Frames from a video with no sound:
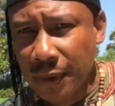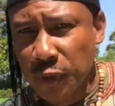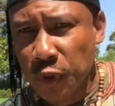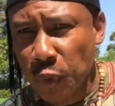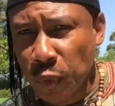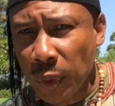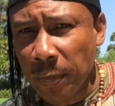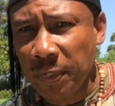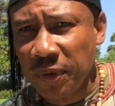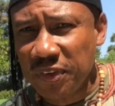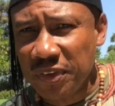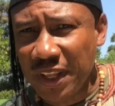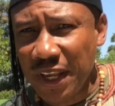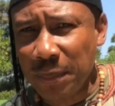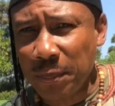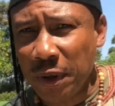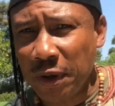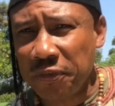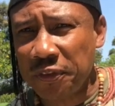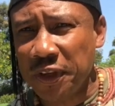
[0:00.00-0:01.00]
Europe is
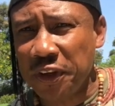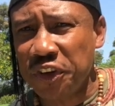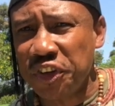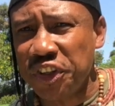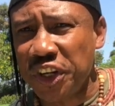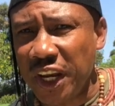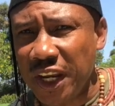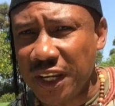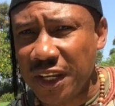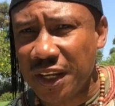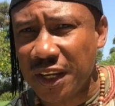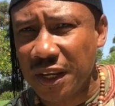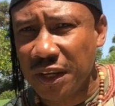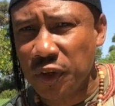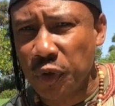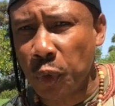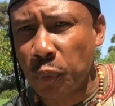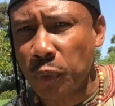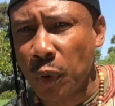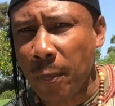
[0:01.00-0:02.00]
named after Sheikh
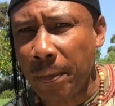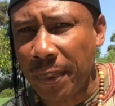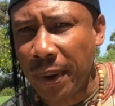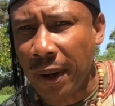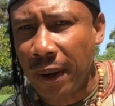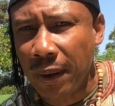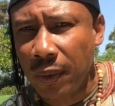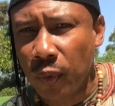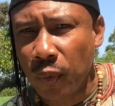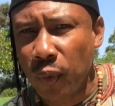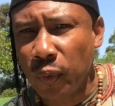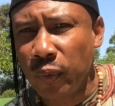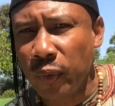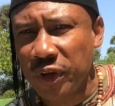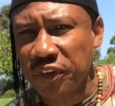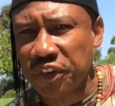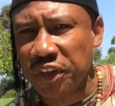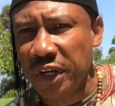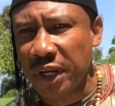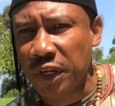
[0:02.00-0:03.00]
Europa. Who
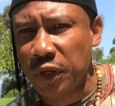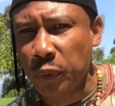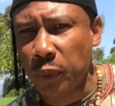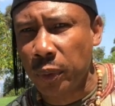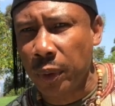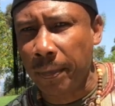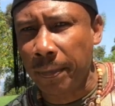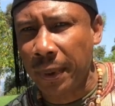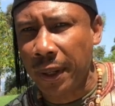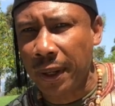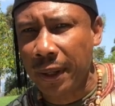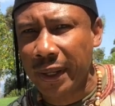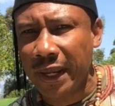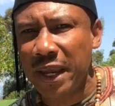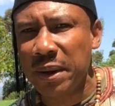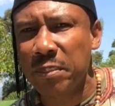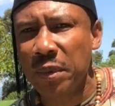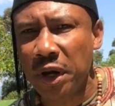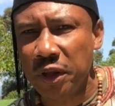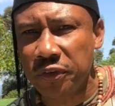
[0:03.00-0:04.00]
was Sheikh Europa?
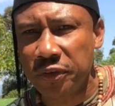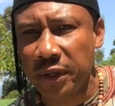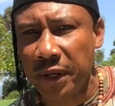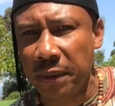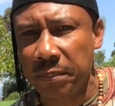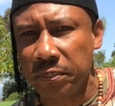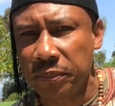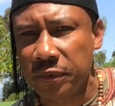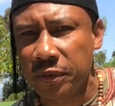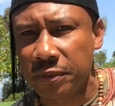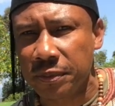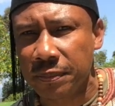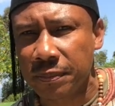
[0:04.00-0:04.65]
A Muslim.